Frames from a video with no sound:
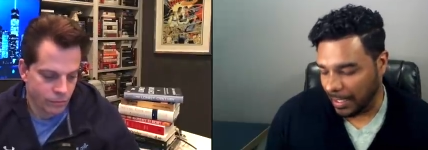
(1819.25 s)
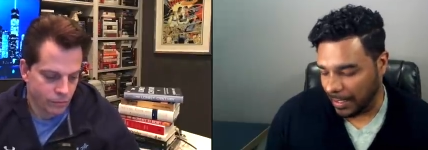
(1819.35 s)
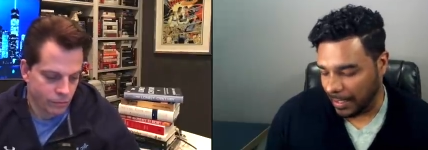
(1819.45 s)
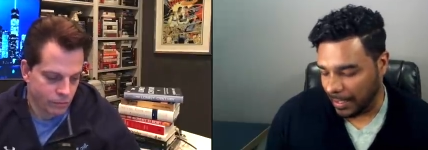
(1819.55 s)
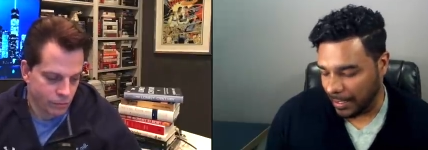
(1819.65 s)

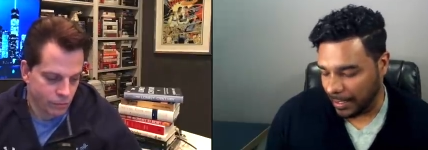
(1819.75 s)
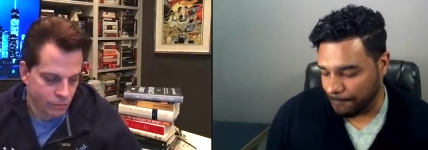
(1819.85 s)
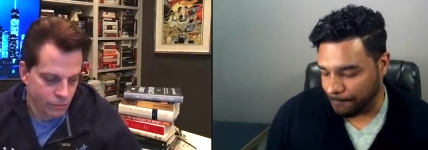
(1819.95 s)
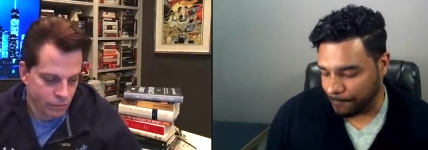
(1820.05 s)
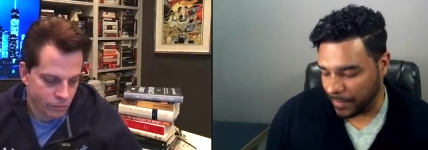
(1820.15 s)
Speaker 1: Um,
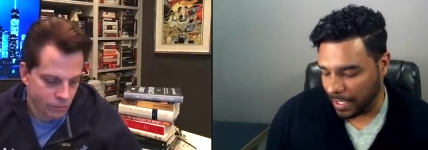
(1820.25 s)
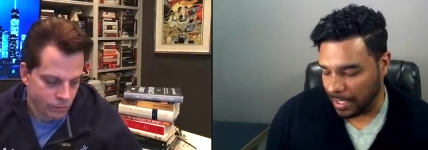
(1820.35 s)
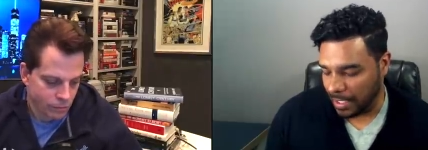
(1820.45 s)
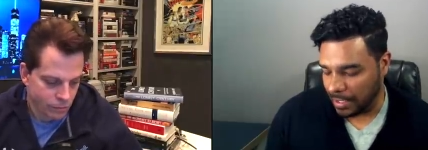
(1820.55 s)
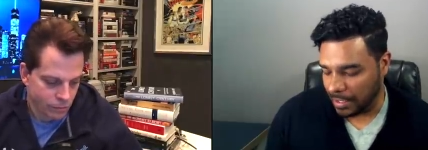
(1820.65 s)

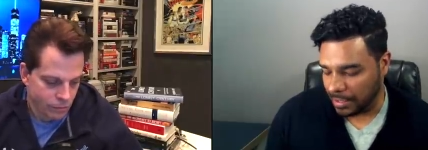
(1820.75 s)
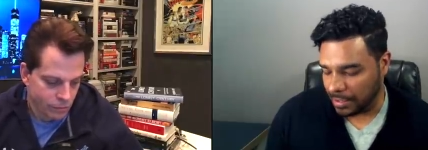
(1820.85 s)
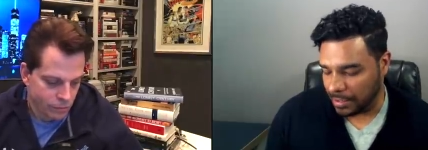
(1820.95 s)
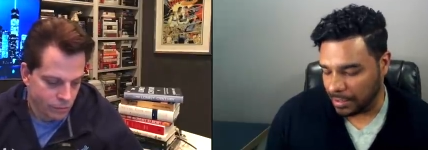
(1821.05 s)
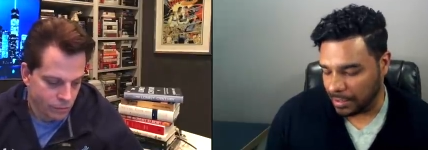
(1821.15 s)

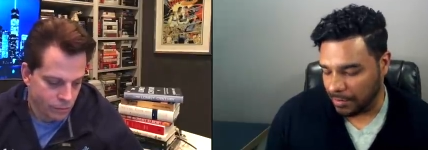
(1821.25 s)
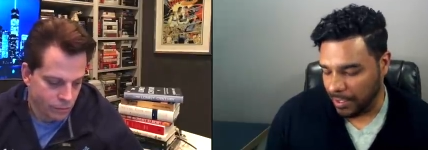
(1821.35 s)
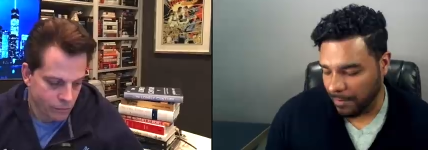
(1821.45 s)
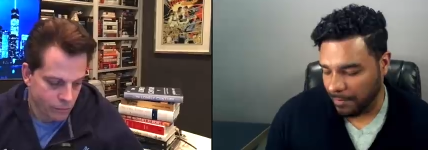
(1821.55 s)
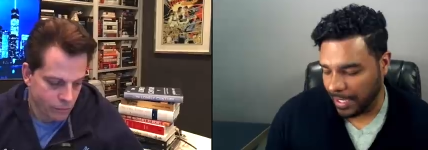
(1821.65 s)
tell me
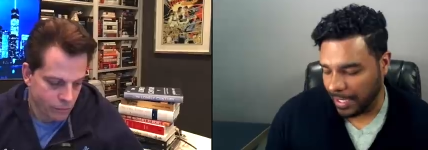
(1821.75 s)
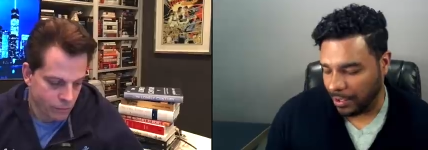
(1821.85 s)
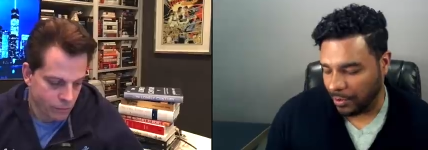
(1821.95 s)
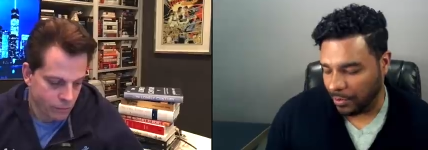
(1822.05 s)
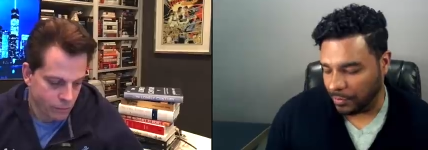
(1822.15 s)

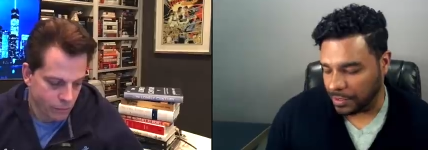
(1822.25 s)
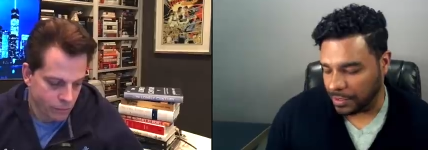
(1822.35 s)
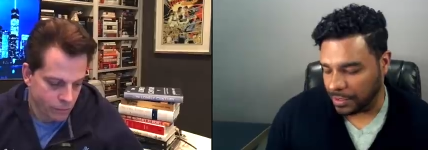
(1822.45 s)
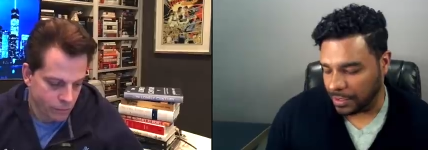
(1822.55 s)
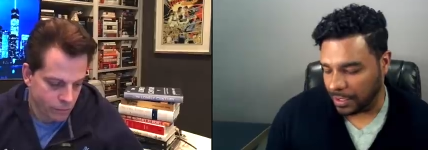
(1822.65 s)

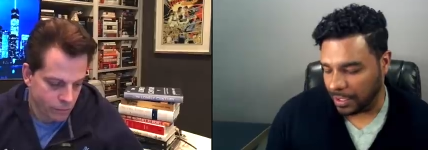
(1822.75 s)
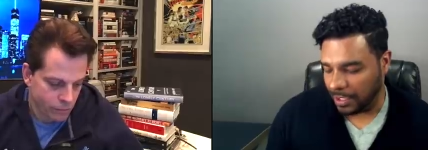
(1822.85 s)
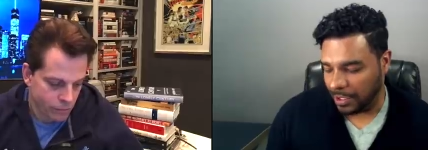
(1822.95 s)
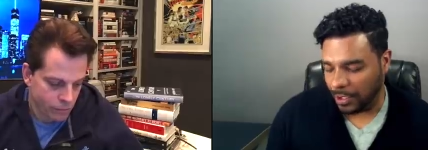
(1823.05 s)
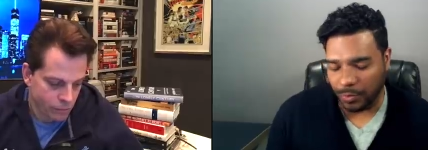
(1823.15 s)
about,
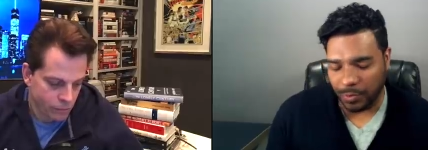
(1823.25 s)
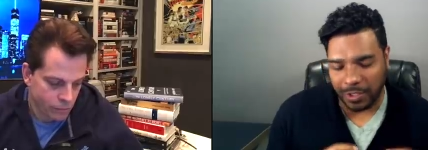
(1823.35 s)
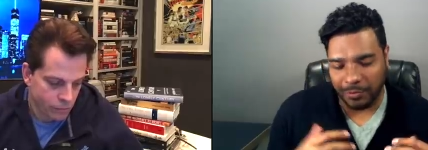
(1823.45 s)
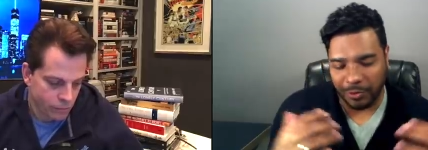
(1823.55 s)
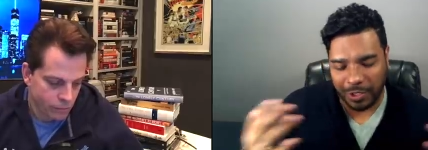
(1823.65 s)
you
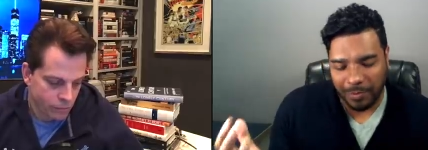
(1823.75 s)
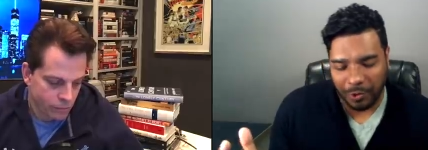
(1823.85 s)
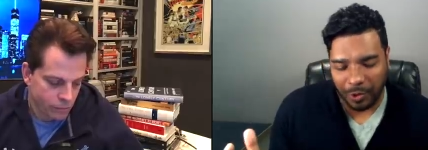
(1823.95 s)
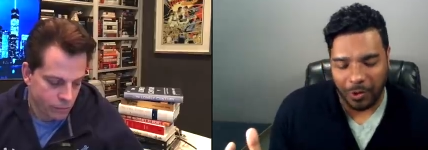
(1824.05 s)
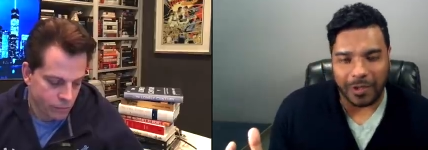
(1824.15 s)
know, we're in a bull
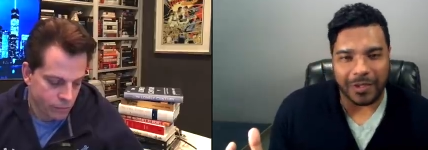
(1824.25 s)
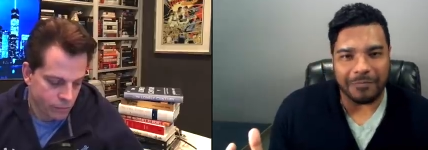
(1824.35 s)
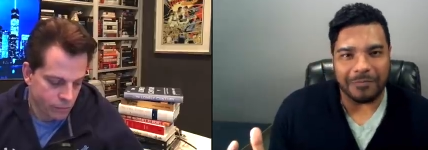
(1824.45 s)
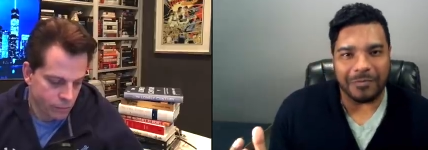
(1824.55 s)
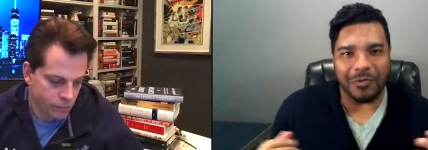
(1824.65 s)
market.
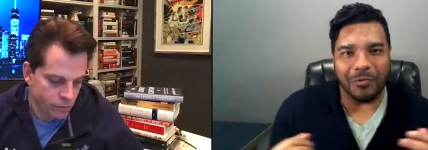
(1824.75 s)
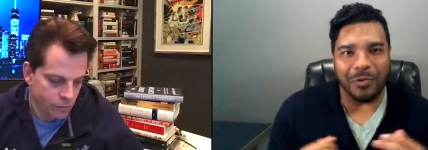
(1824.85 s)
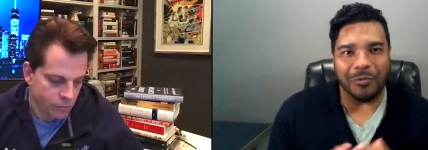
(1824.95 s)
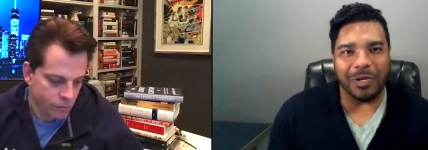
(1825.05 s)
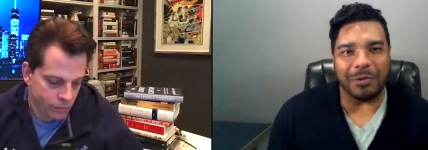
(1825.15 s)

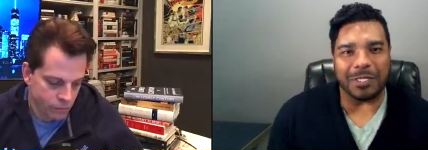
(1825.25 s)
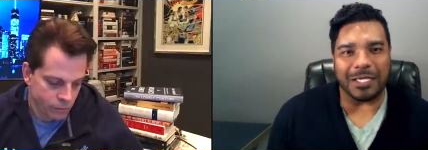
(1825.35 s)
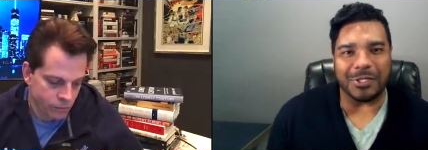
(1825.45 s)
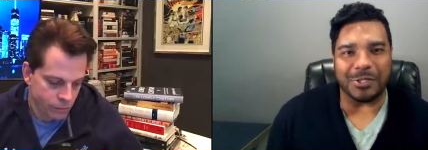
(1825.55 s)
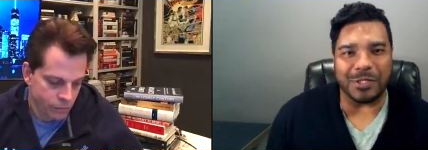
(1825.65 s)
We could
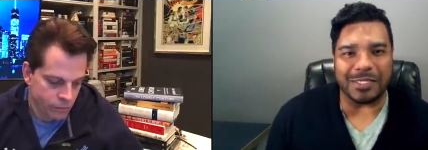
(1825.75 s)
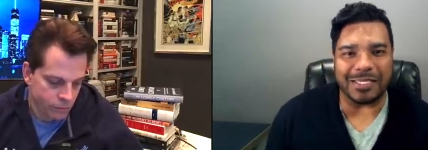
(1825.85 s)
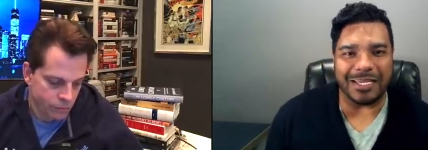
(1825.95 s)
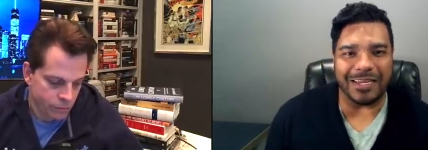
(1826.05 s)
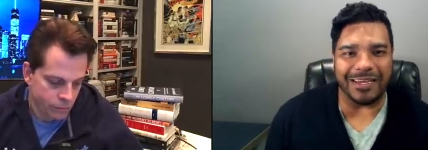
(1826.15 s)
potentially
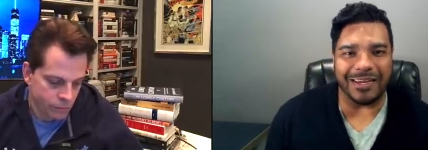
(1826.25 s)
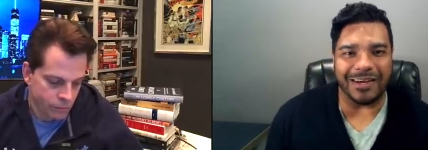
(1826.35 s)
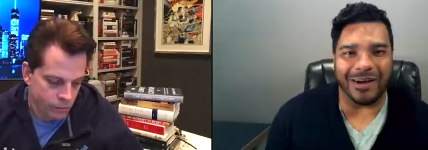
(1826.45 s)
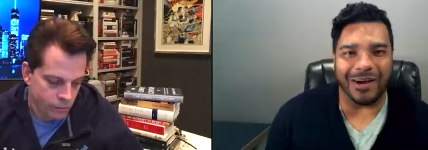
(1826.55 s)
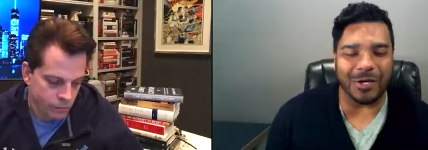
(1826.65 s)
see one
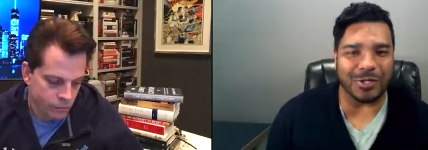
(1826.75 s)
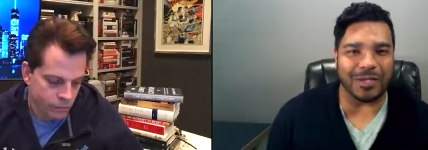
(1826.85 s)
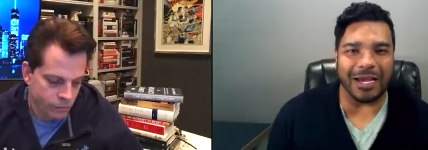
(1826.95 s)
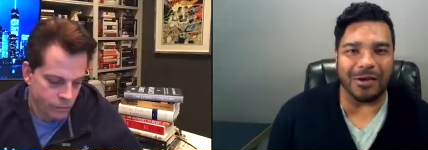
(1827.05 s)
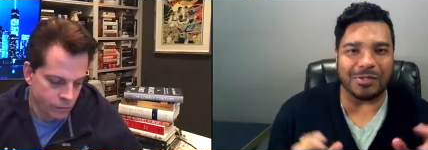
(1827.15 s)
hundred
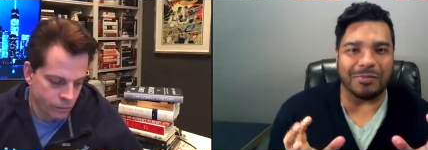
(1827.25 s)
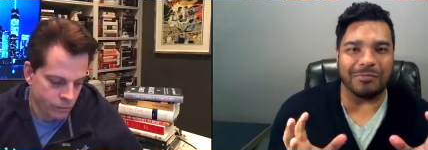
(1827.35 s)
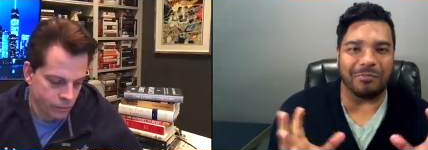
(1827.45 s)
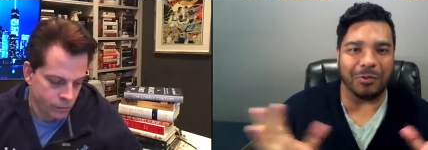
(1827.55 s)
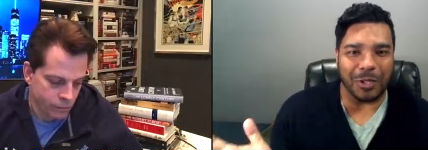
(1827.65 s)

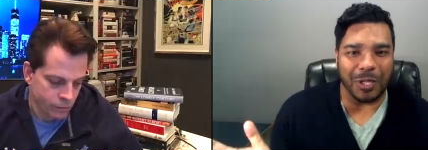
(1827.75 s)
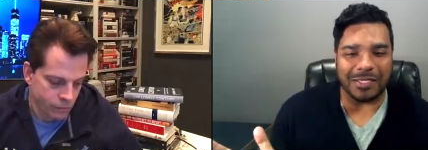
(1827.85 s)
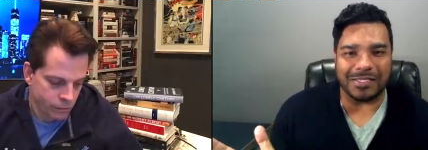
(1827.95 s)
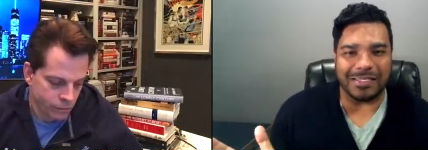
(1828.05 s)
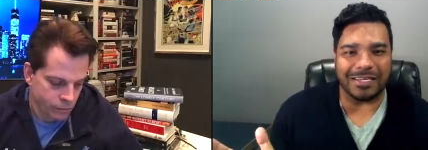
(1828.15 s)
thousand
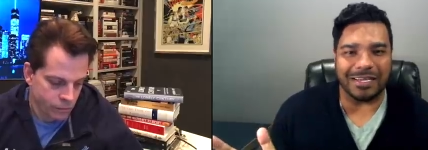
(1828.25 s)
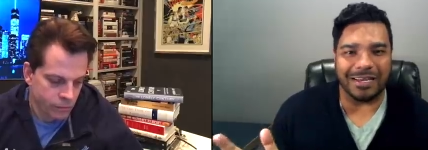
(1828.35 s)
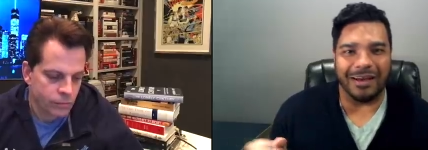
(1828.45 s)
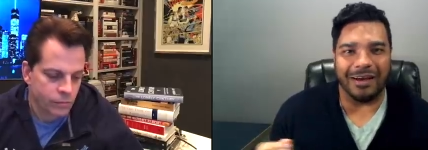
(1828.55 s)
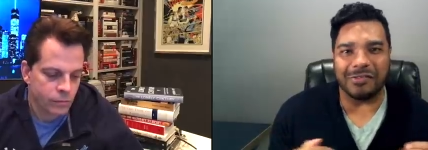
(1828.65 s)
plus,
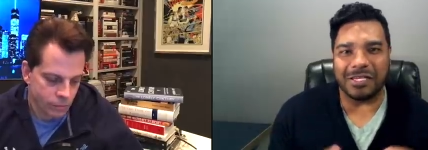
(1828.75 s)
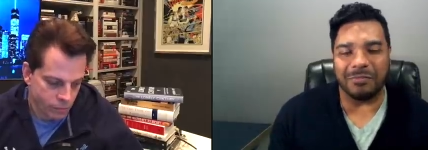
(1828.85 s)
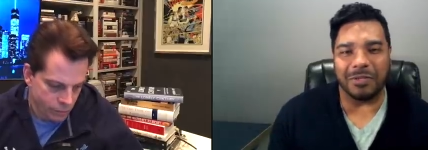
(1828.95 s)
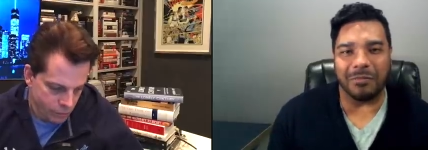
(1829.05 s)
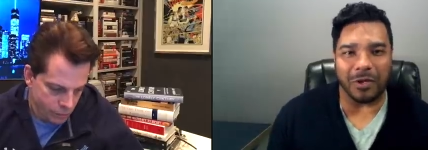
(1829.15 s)
obviously, but
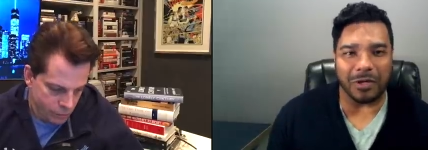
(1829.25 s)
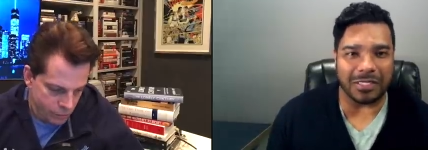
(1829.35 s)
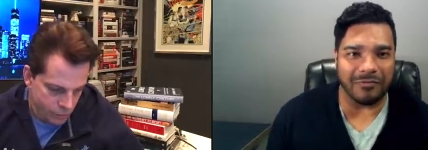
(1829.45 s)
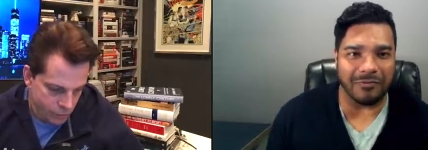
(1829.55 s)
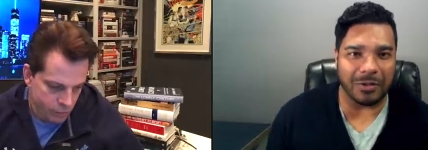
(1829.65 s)
the market's
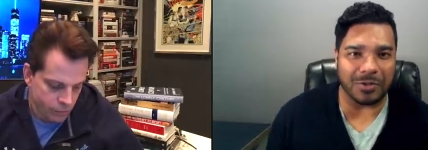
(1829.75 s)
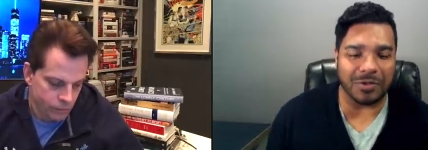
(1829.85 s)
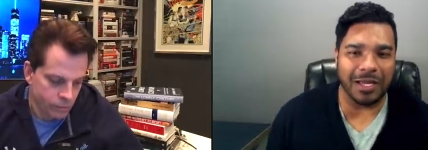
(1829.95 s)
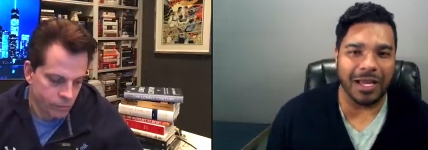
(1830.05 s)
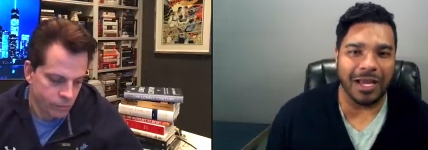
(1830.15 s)
volatile.
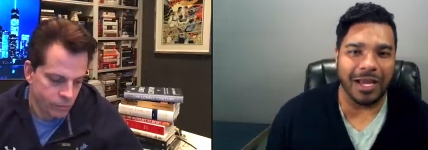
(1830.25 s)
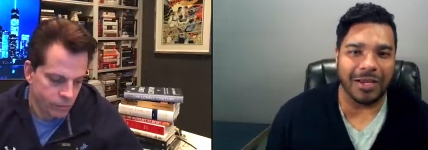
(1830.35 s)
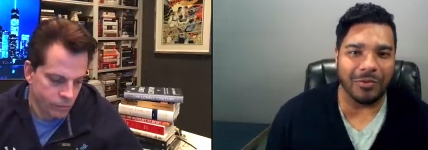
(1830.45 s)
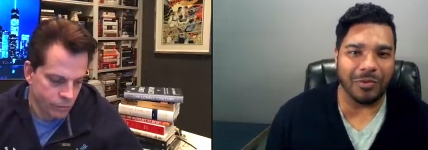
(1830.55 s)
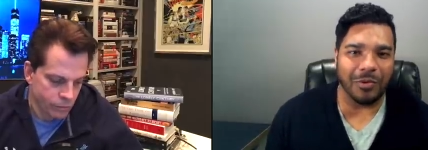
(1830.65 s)
You
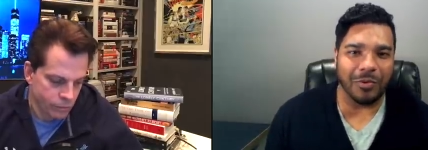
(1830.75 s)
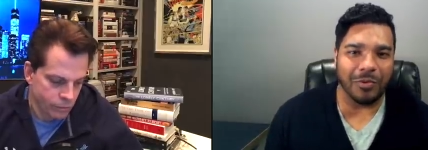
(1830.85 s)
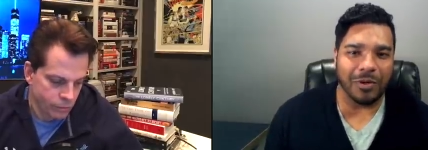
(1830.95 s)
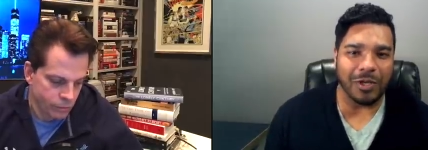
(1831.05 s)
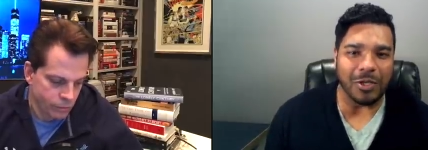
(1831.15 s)
know, what
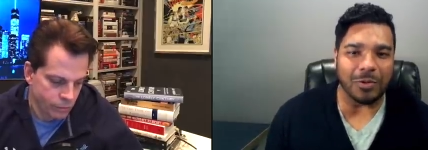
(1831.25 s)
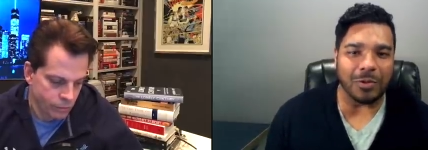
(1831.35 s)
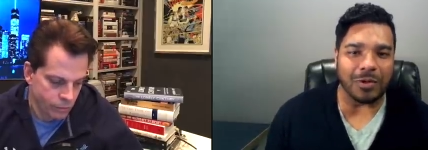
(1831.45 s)
are you looking